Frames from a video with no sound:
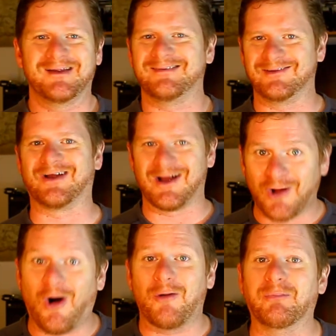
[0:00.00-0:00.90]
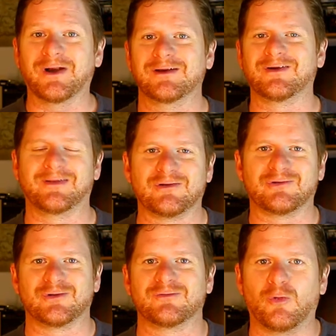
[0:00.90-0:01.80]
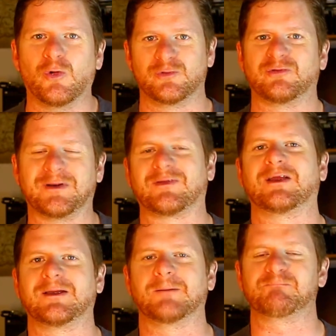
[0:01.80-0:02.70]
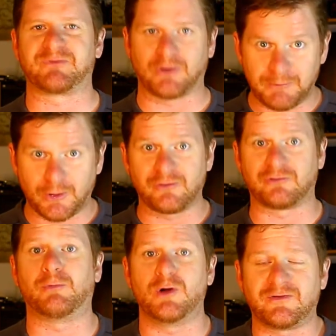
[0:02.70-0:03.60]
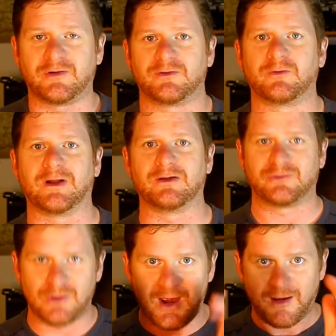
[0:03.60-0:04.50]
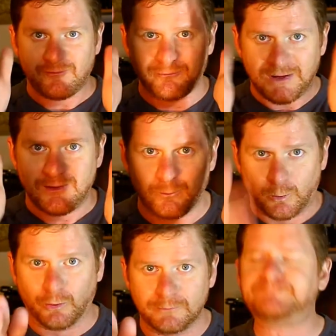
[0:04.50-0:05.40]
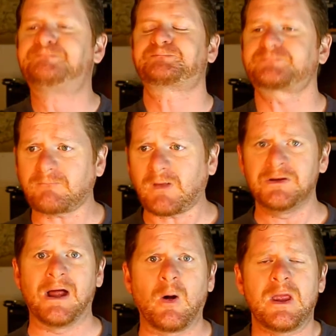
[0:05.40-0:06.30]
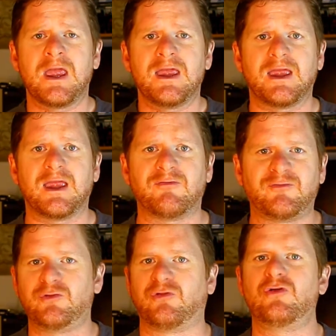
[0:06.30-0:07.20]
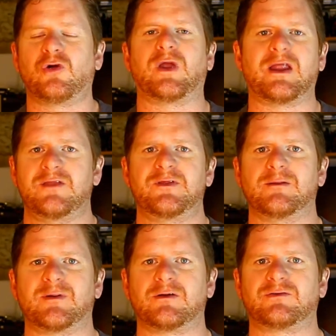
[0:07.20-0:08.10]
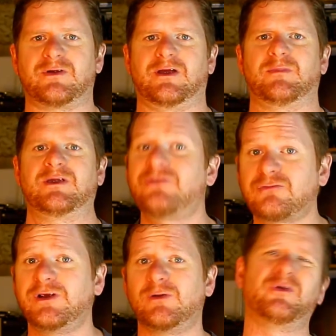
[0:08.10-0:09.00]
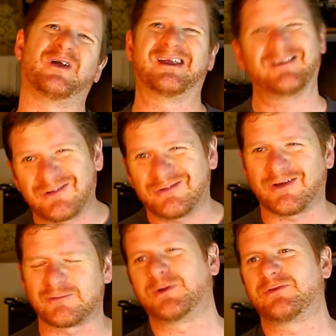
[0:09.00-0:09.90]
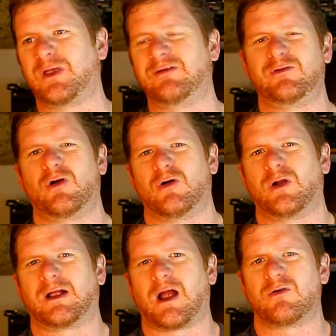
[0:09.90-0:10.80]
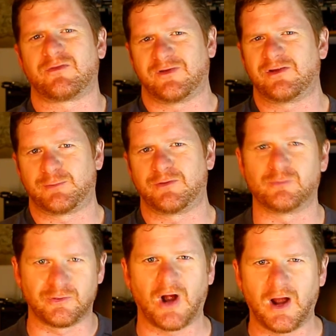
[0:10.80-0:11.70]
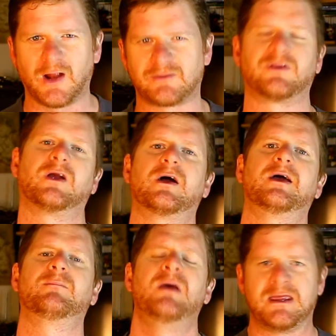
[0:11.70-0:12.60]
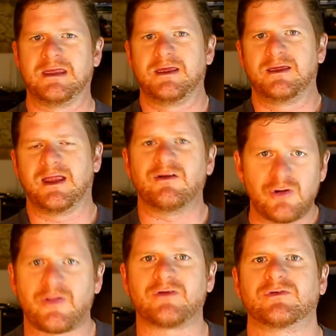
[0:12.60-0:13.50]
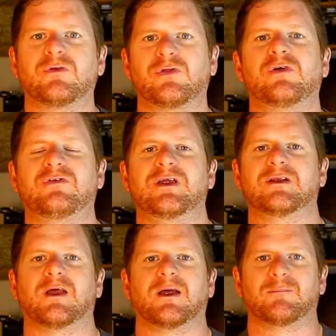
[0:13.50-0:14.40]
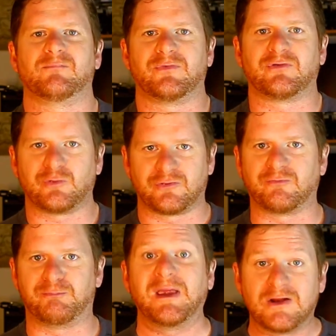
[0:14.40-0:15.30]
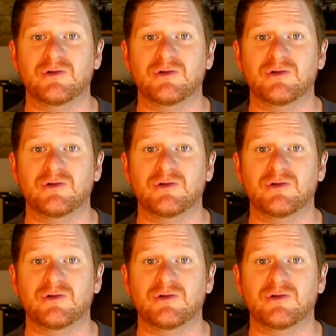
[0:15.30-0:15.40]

These guys are brave, and they deserve all the respect they can get. So I'm going to go into spoiler territory now, so you have been warned. Now, if you do know anything about history, or not history, I suppose, if you are a current affairs person, which I like to think I am, in 2013, this was big